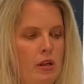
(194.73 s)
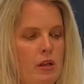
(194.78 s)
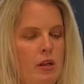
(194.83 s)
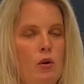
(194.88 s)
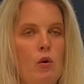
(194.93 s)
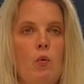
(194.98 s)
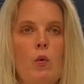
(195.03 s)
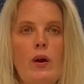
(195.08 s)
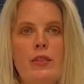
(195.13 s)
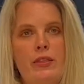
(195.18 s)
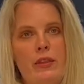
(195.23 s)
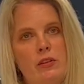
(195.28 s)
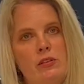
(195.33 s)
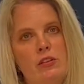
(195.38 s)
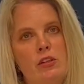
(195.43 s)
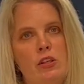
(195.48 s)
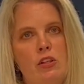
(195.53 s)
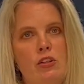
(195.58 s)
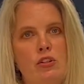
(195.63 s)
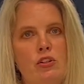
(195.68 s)
What this
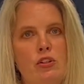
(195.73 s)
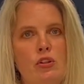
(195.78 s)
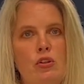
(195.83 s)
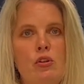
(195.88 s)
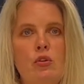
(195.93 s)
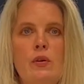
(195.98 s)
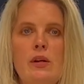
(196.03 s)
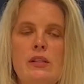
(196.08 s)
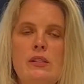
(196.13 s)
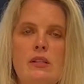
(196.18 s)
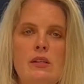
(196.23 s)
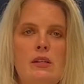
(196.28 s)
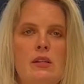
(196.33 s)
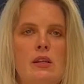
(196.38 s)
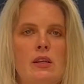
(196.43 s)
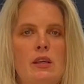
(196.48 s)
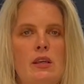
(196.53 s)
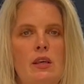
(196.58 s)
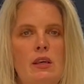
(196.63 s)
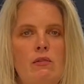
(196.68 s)
can do is it
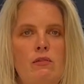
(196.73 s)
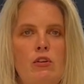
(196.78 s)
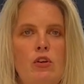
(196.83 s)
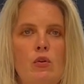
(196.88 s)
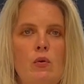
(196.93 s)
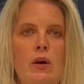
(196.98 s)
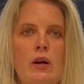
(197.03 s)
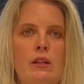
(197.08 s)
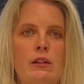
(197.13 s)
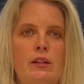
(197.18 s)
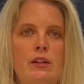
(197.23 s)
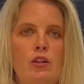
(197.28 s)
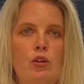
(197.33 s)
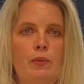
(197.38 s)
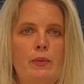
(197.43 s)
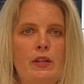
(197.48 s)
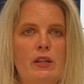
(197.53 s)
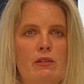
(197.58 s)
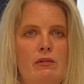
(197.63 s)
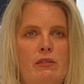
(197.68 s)
can give you a little
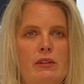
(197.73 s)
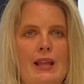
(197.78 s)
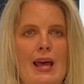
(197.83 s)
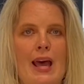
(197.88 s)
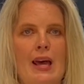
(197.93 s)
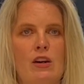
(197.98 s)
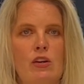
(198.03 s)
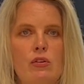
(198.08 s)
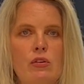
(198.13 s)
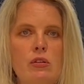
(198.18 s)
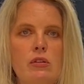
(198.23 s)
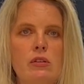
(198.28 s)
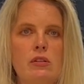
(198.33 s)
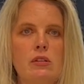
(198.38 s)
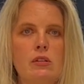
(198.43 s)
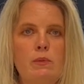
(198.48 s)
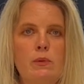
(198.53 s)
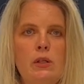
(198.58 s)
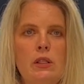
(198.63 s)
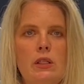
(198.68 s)
bit of lateral
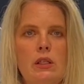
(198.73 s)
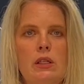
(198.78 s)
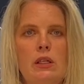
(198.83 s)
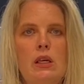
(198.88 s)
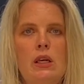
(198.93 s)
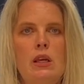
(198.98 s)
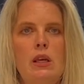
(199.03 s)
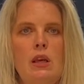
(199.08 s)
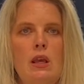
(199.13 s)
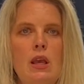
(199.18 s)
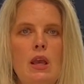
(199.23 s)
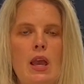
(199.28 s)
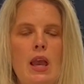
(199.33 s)
stability